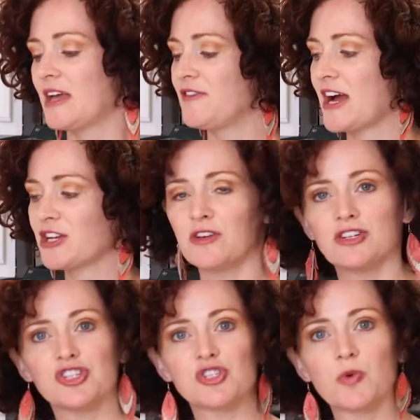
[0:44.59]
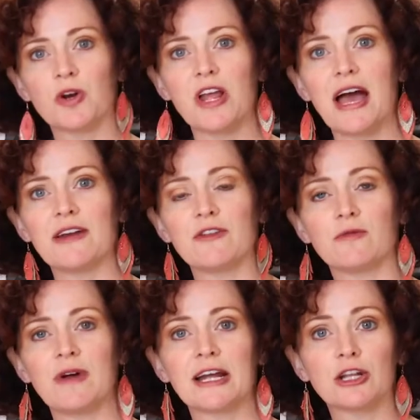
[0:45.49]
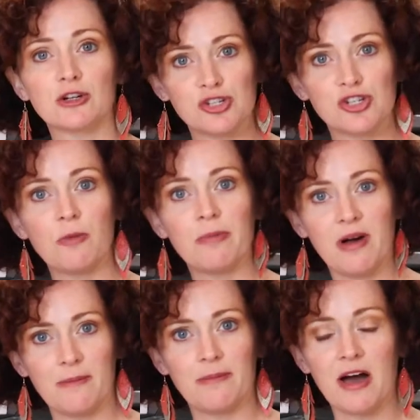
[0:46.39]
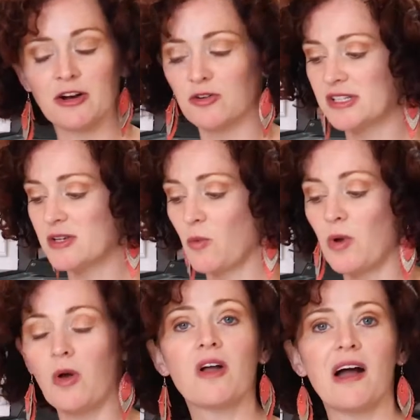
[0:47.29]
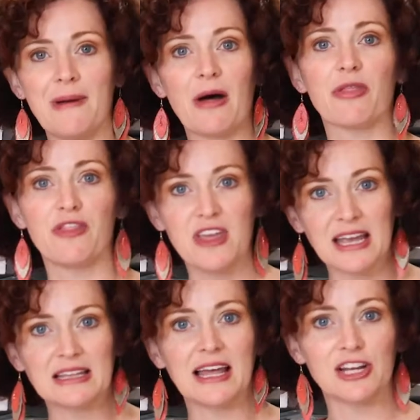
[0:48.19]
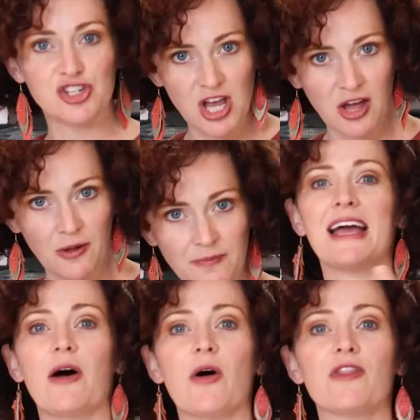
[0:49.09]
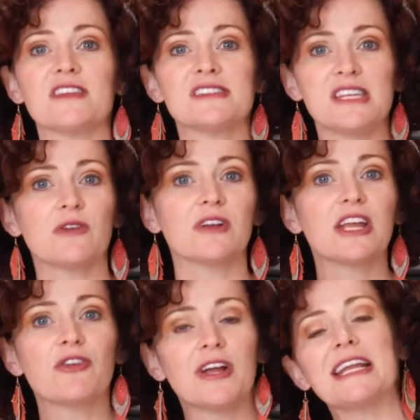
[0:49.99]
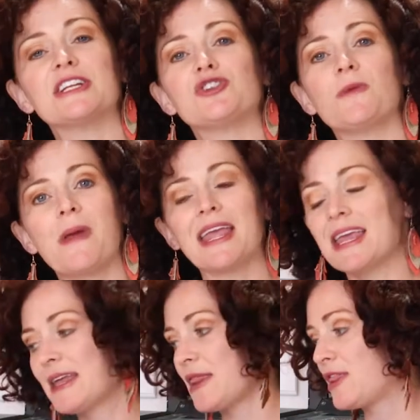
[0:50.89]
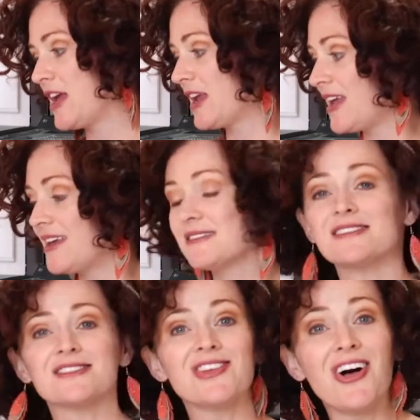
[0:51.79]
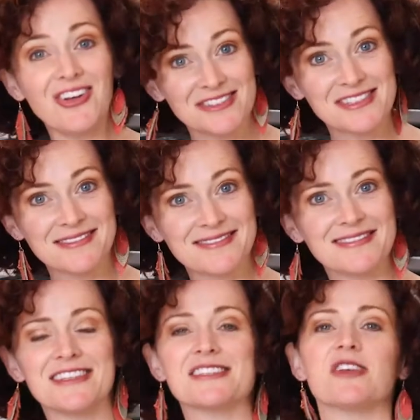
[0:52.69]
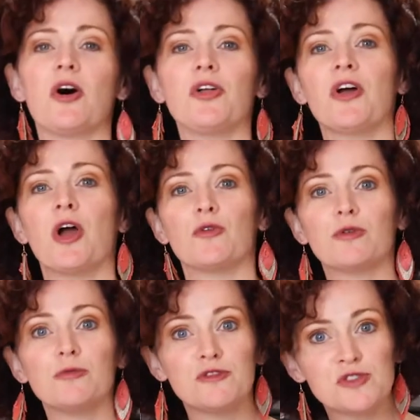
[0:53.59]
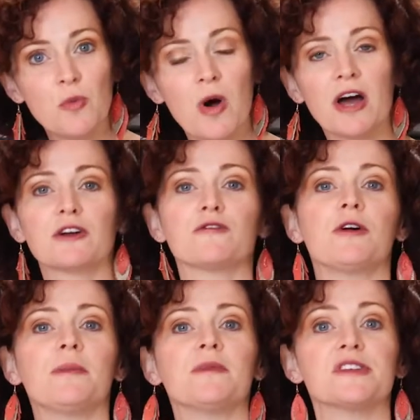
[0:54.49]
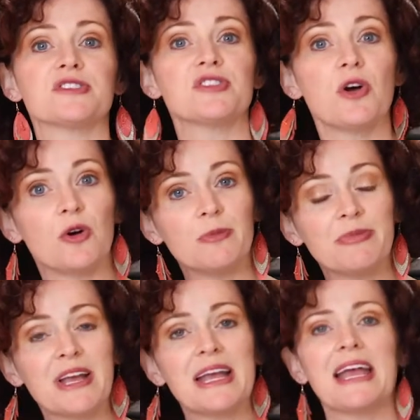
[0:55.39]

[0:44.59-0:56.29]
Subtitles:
In fact, you can just squirt it out of a regular soap pump bottle because it will come out thick like a gel. Now, the secret ingredient to making it thick is salt. The salt removes the water from the soap